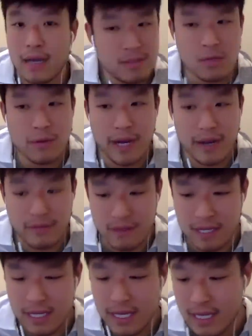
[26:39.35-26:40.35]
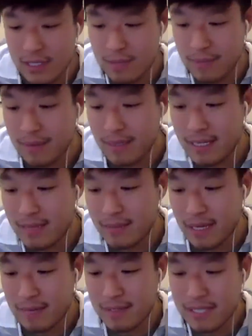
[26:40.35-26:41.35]
still waiting for the day. So maybe I did
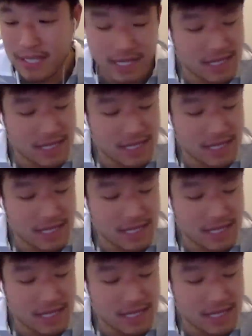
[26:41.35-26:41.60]
make a mistake.